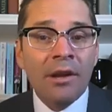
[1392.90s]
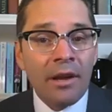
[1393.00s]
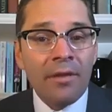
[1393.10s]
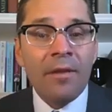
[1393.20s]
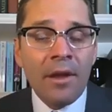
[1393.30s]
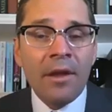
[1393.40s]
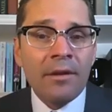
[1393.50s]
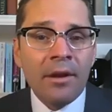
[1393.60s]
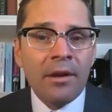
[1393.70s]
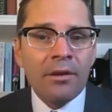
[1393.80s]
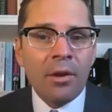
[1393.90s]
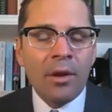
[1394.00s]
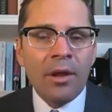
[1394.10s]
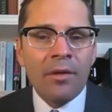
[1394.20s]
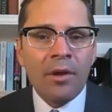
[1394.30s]
in
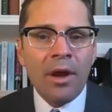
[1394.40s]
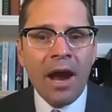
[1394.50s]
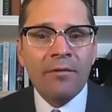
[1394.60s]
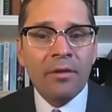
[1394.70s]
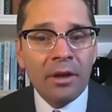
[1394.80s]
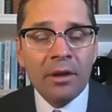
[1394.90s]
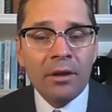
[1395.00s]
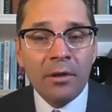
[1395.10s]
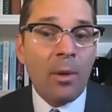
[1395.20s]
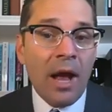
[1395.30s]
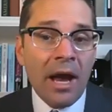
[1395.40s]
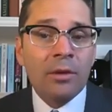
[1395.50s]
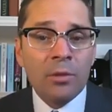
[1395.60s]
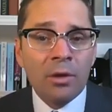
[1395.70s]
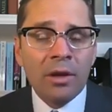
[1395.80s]
the African and Black
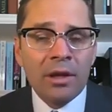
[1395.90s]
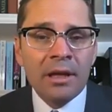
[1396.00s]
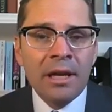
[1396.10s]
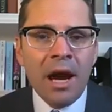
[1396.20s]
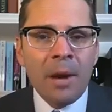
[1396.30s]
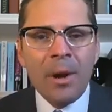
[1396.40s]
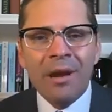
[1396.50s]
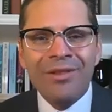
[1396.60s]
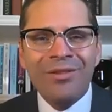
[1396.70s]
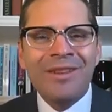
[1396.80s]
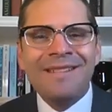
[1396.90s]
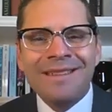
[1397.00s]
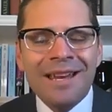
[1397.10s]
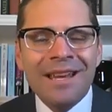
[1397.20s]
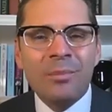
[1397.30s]
community about things
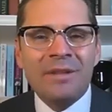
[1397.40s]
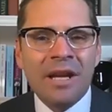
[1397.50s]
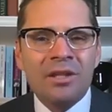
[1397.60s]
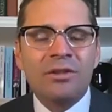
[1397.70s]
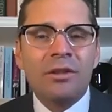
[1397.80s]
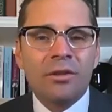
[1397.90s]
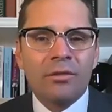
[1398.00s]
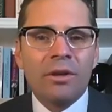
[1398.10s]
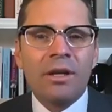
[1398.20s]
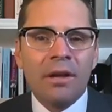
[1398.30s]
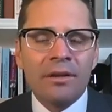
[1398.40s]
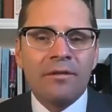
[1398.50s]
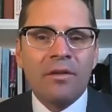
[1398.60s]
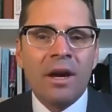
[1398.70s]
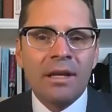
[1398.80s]
that they could potentially agree on to
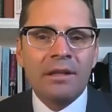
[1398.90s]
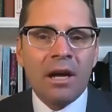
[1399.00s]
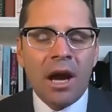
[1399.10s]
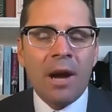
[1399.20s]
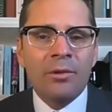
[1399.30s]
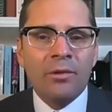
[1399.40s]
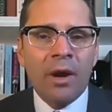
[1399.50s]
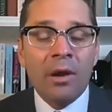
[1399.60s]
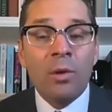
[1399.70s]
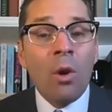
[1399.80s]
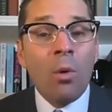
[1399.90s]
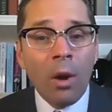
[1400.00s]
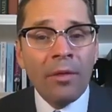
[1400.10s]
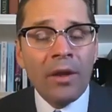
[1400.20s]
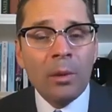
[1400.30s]
find common ground.
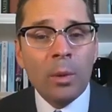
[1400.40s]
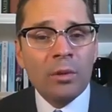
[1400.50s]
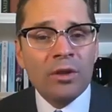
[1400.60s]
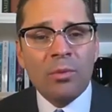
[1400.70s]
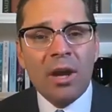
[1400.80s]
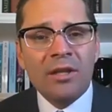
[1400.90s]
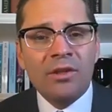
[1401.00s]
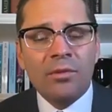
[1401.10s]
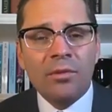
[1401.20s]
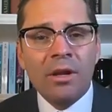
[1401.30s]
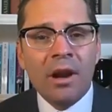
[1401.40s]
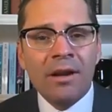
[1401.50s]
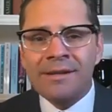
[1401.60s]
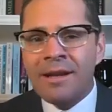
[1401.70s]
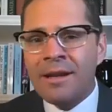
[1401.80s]
One thing we were surprised to agree on
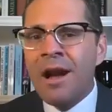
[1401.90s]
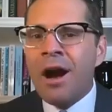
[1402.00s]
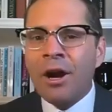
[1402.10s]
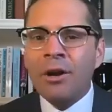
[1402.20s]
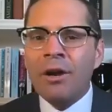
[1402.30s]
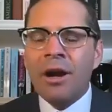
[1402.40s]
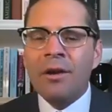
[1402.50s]
is that our